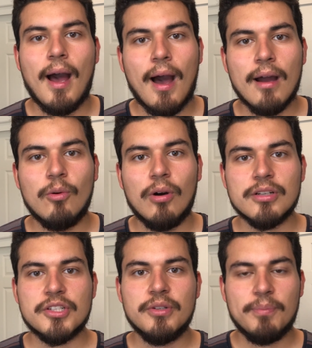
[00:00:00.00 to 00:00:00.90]
I
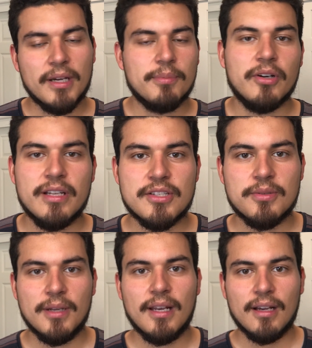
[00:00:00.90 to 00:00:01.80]
want you to pick up your
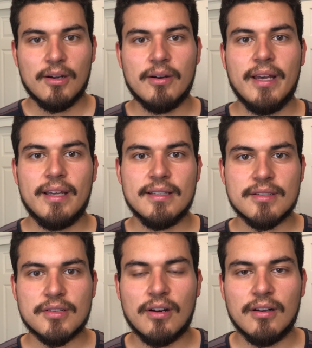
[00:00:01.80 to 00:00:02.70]
instrument and go ahead and
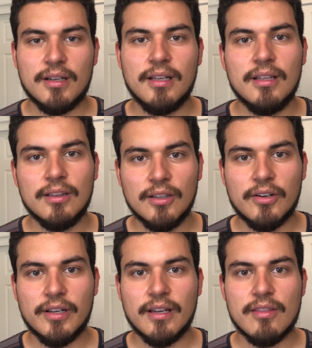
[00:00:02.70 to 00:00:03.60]
start
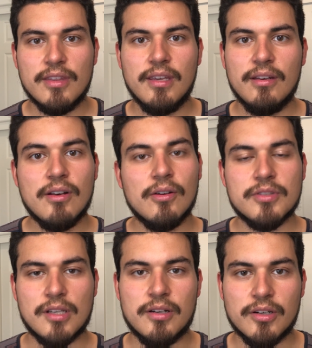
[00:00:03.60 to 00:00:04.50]
learning the
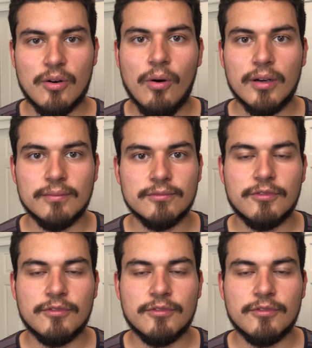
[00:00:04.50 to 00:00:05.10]
notes on your horn.